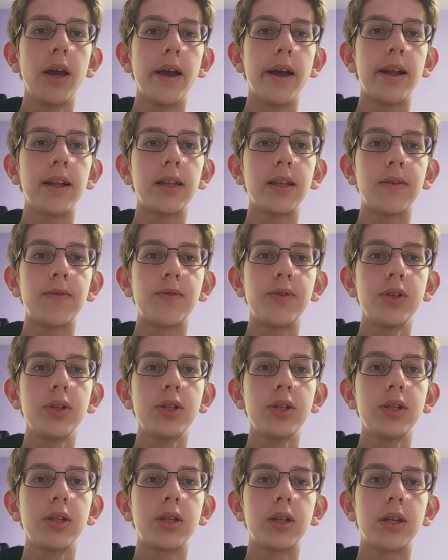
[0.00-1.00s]
and
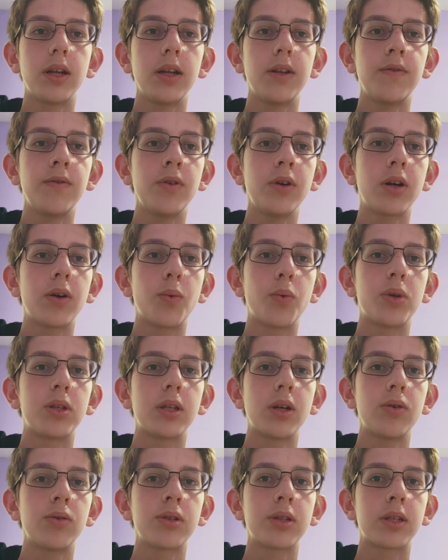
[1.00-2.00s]
efficient network
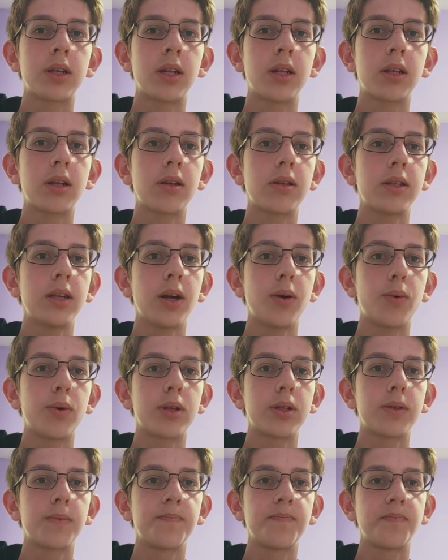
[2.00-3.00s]
without central
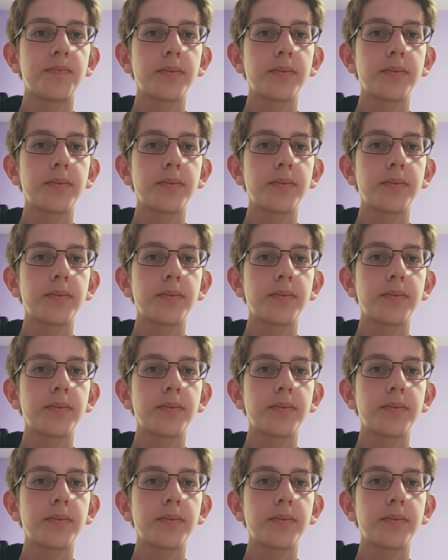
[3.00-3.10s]
servers.